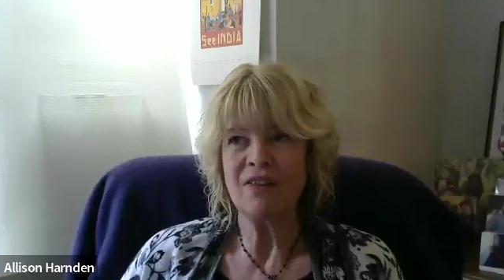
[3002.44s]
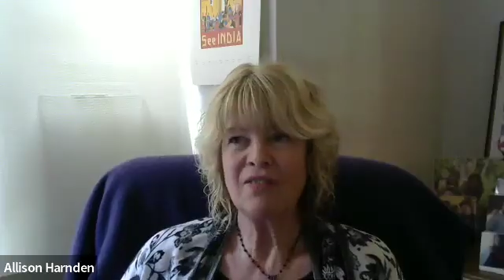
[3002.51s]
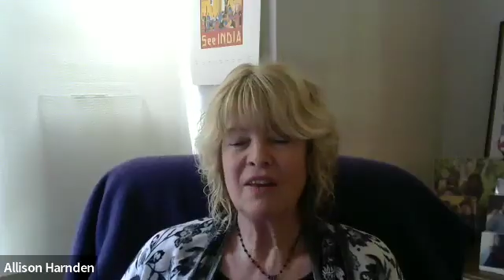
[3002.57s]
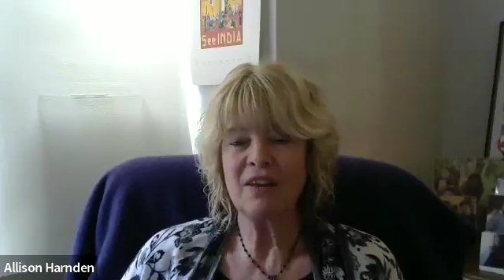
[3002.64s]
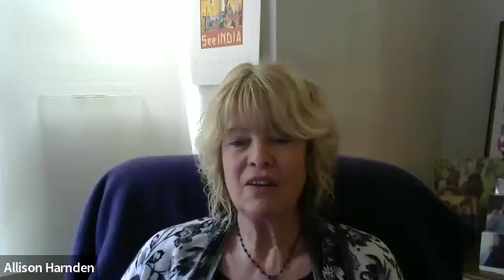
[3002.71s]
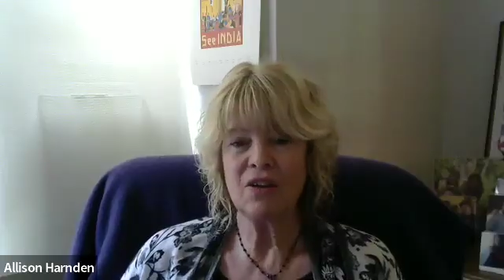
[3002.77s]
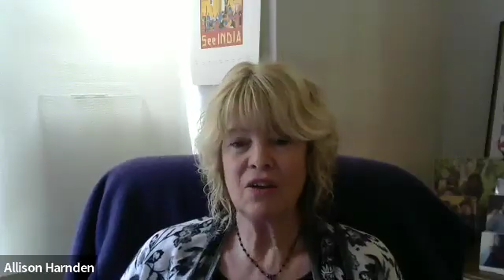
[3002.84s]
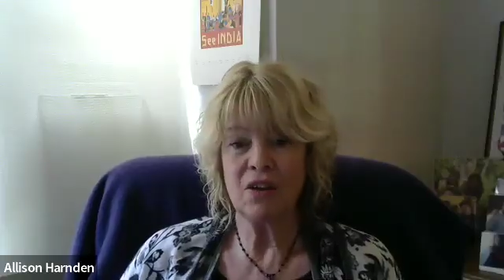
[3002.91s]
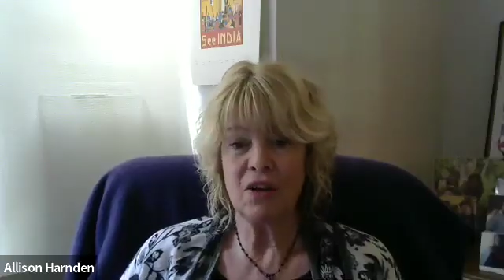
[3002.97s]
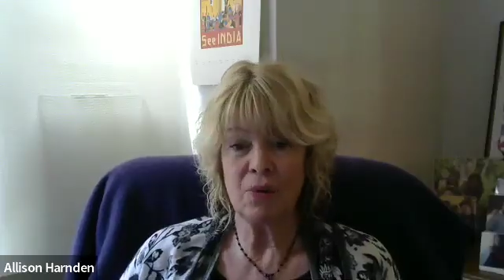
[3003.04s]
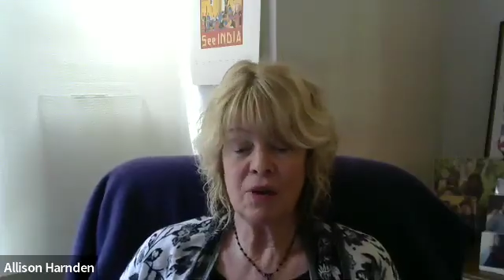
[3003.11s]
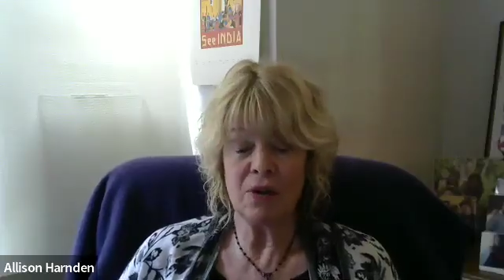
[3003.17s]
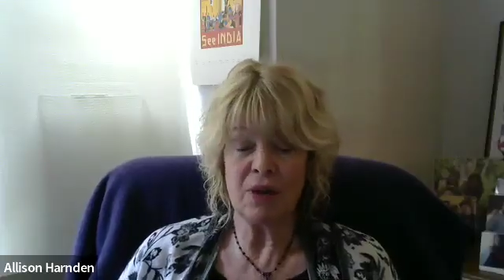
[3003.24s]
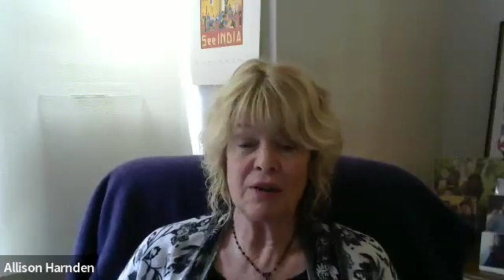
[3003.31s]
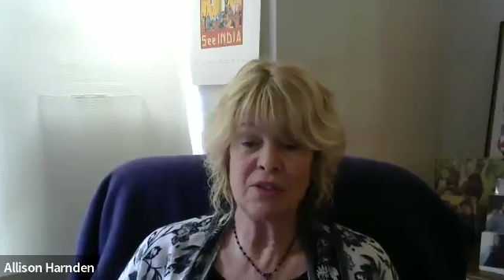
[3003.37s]
I think,
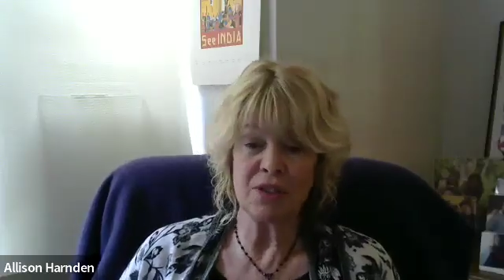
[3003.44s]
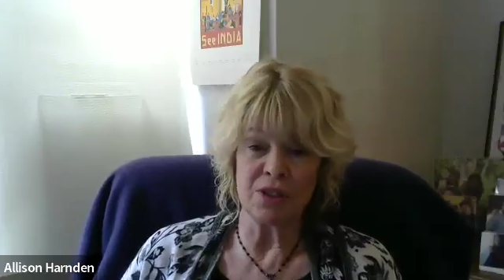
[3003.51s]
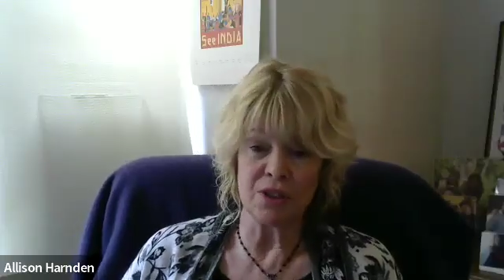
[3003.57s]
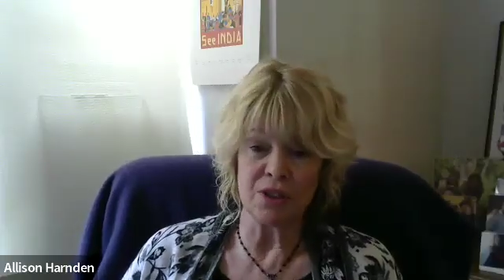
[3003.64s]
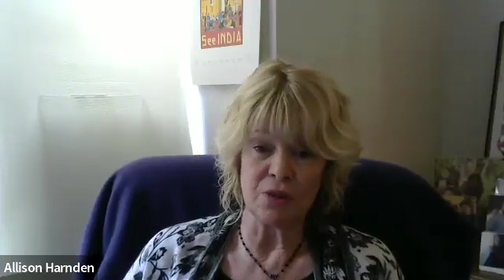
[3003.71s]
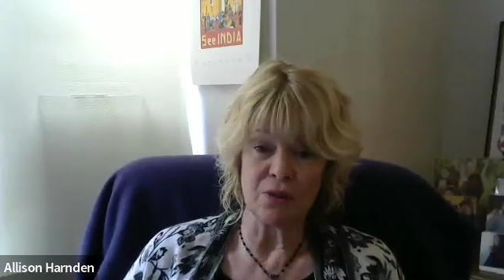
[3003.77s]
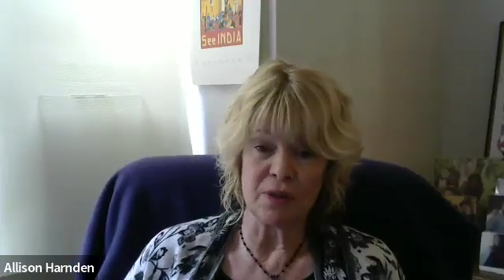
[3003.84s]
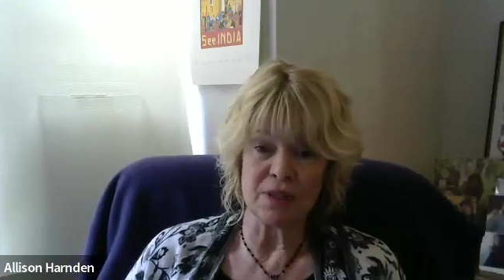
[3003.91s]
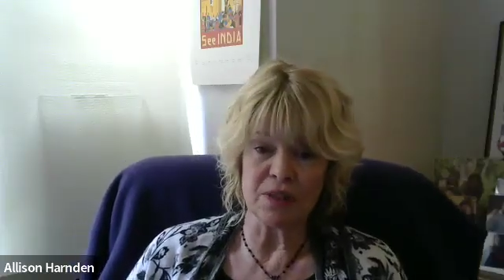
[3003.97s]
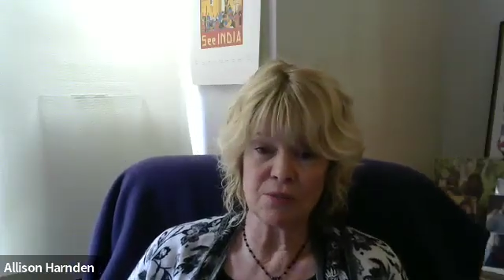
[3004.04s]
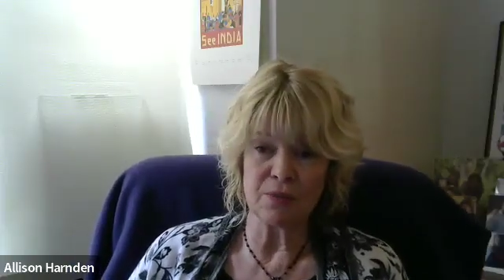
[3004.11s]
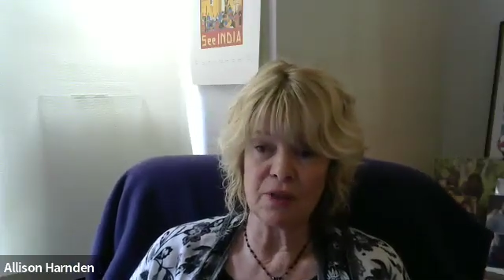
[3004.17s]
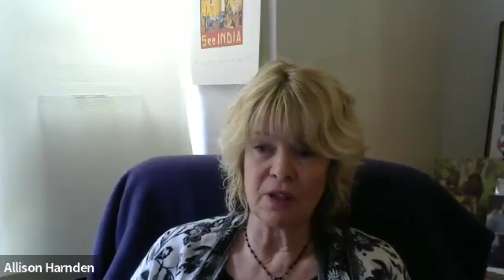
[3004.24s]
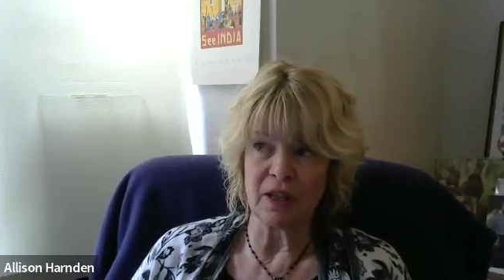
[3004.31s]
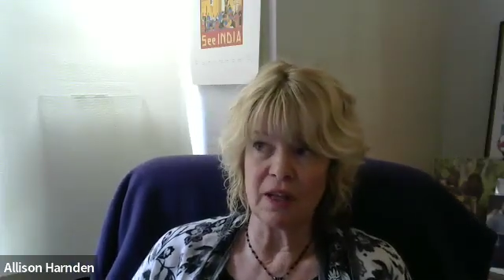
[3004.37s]
what you have to do
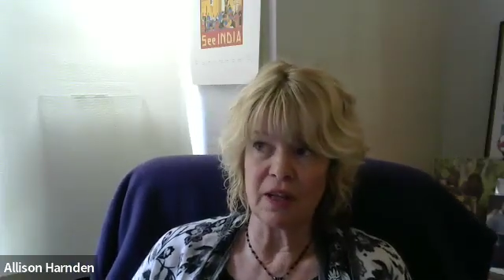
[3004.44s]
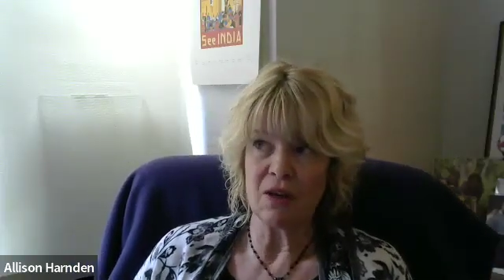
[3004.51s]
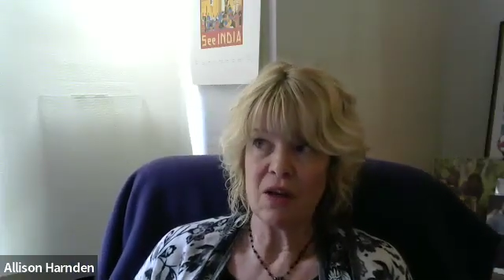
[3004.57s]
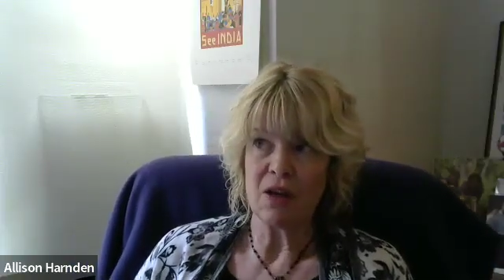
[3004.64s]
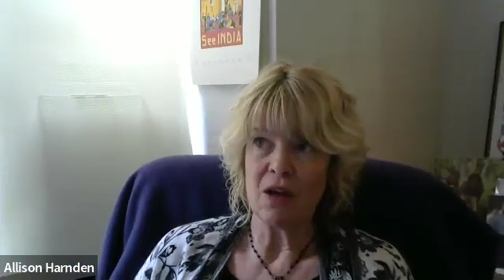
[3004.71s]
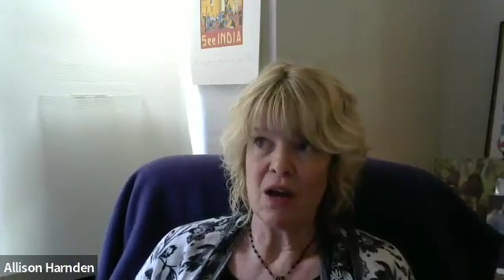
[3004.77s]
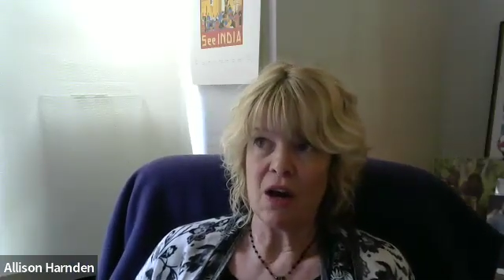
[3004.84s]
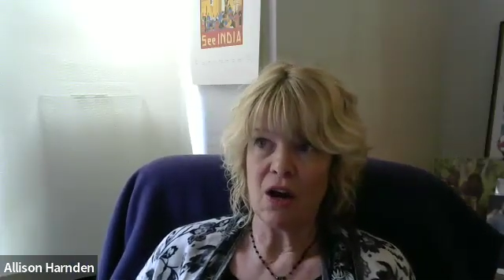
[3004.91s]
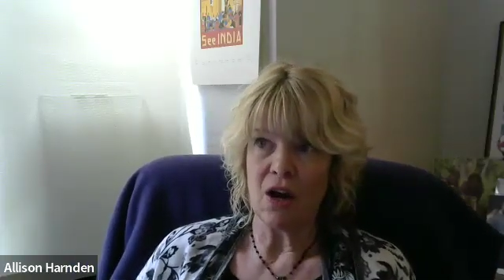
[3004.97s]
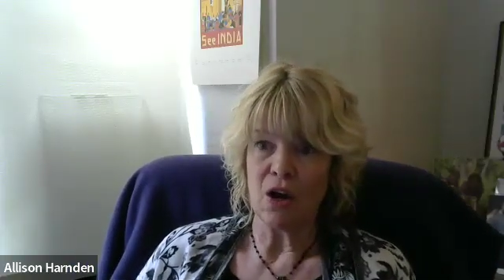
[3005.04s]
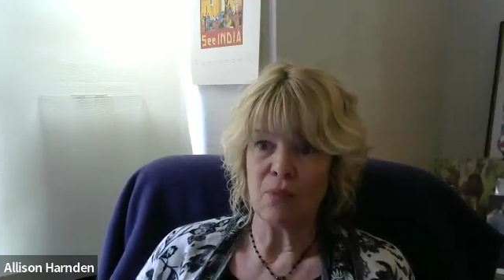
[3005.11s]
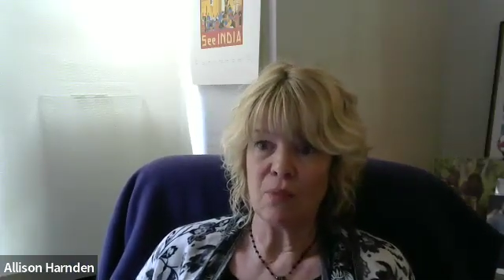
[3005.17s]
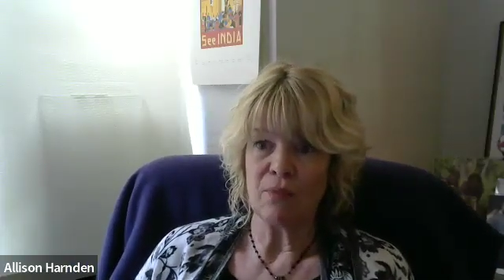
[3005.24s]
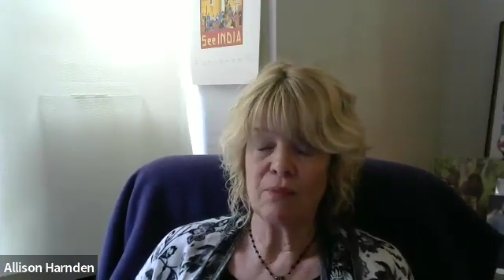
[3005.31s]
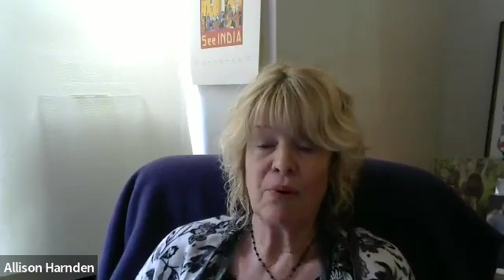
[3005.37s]
is really
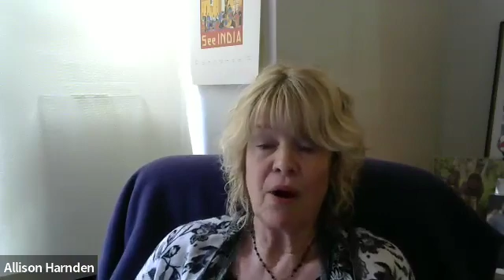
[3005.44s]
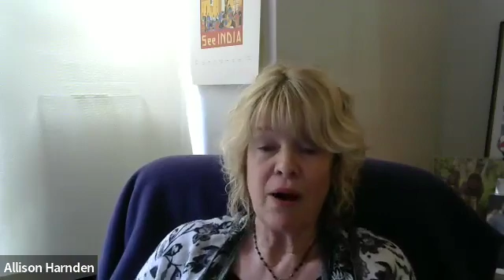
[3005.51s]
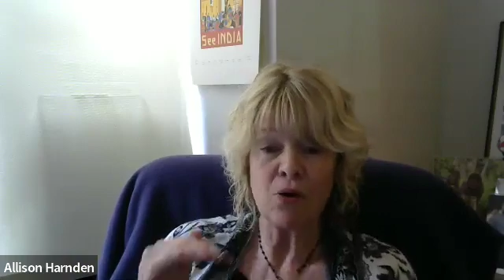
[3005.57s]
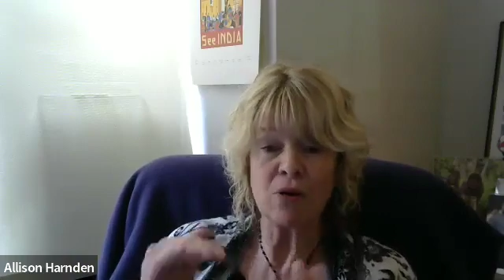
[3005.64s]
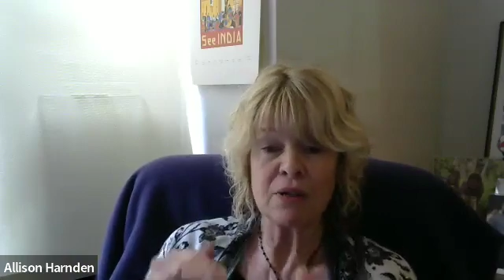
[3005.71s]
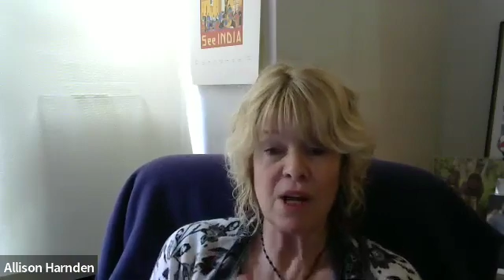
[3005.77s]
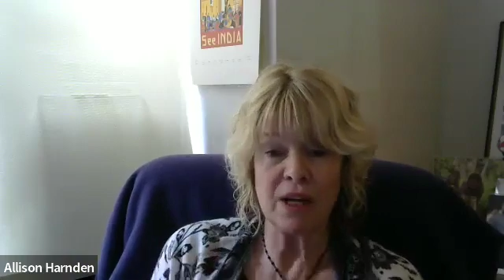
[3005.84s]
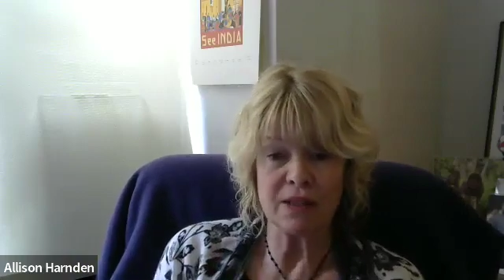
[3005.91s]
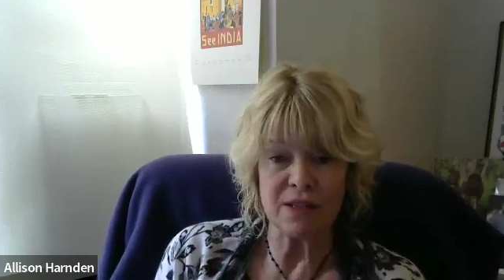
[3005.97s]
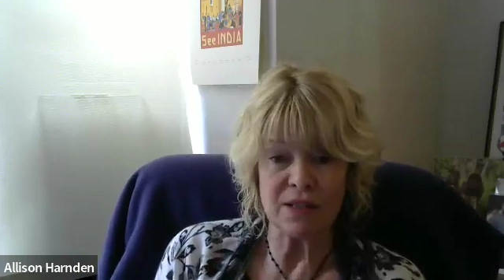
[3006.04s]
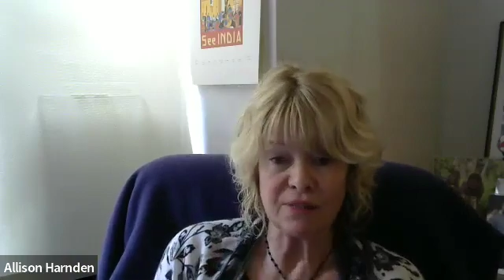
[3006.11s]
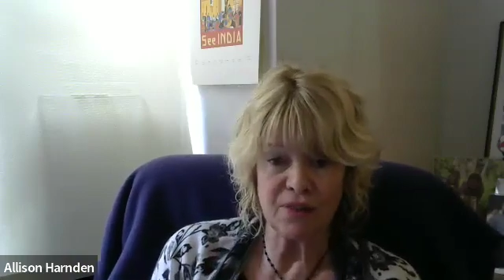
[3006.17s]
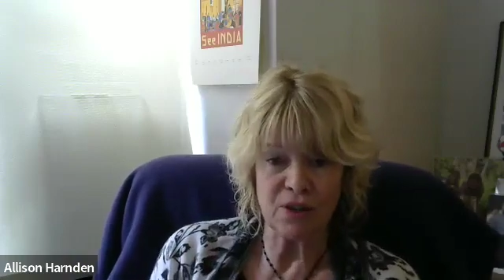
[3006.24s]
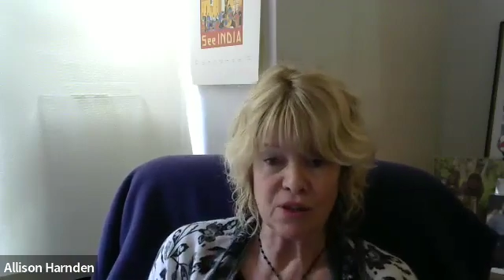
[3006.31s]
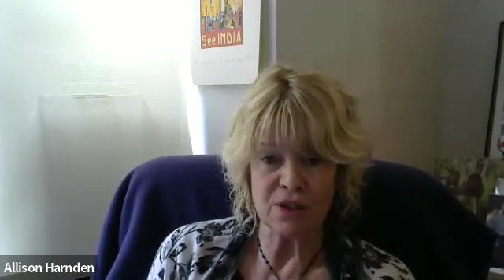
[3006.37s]
prioritize
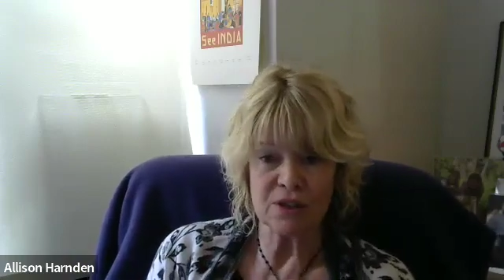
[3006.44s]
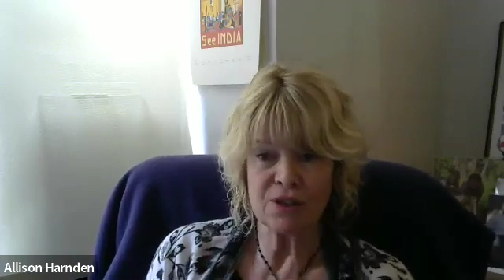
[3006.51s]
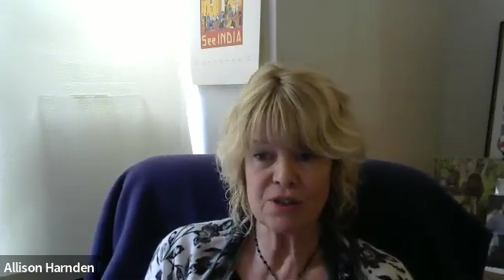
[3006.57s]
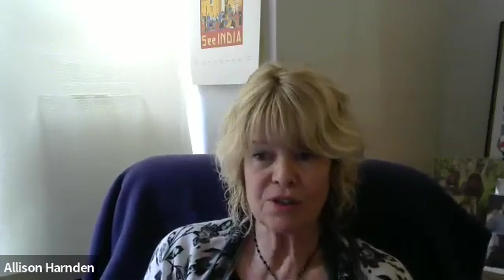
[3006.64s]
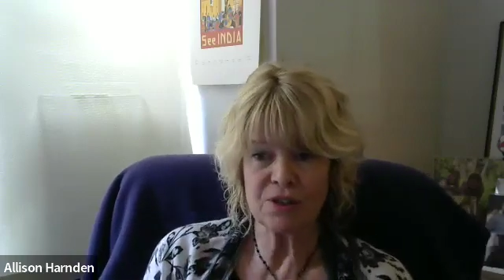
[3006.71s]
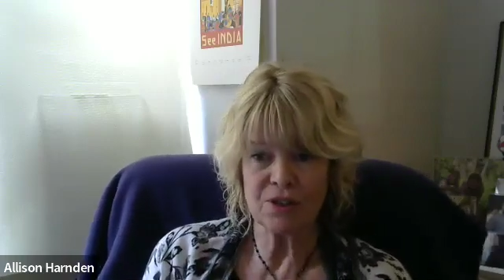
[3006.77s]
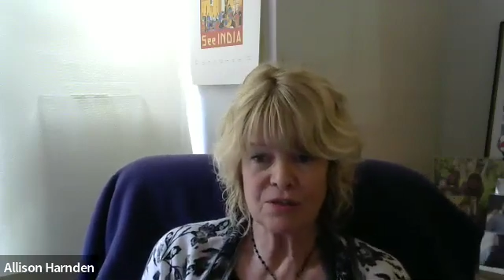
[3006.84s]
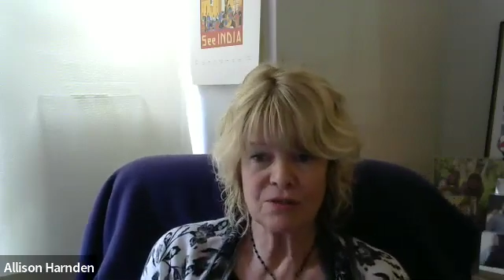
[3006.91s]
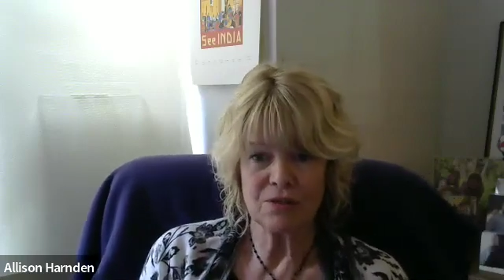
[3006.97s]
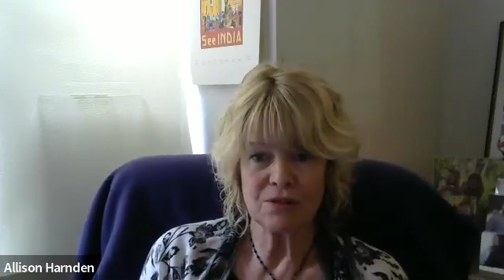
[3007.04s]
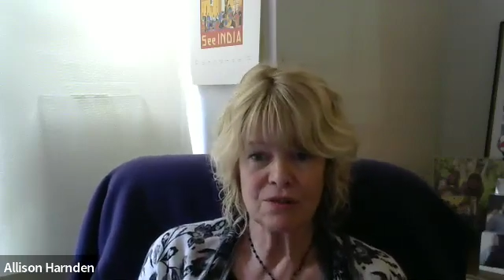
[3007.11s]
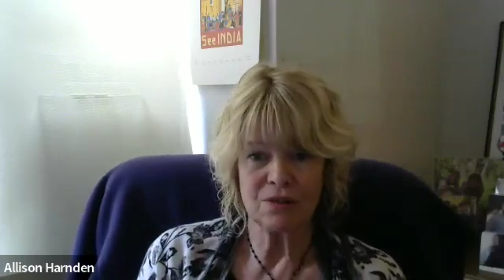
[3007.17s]
it first.